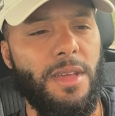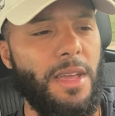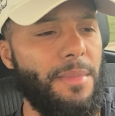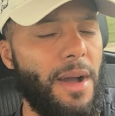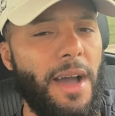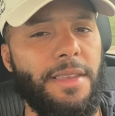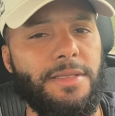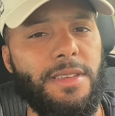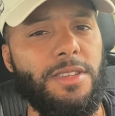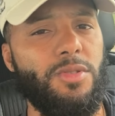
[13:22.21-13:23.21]
and behind the
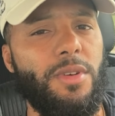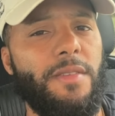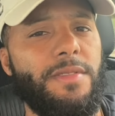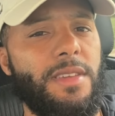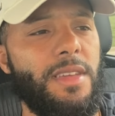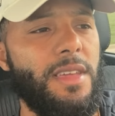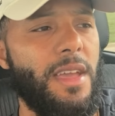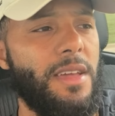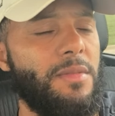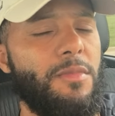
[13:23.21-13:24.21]
scenes doing everything he
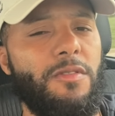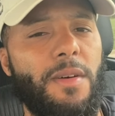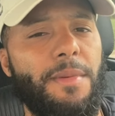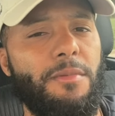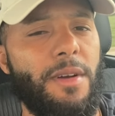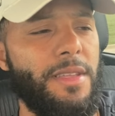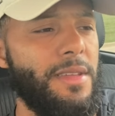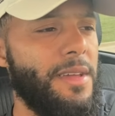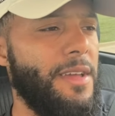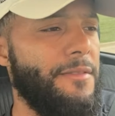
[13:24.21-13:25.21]
can to move up in weight
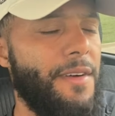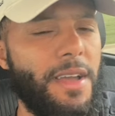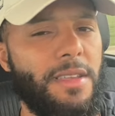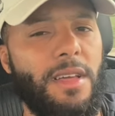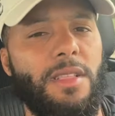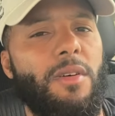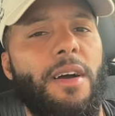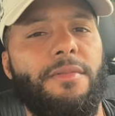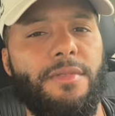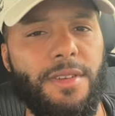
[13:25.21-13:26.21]
and fight Canelo
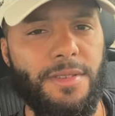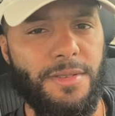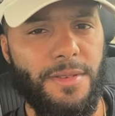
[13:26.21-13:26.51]
Alvarez?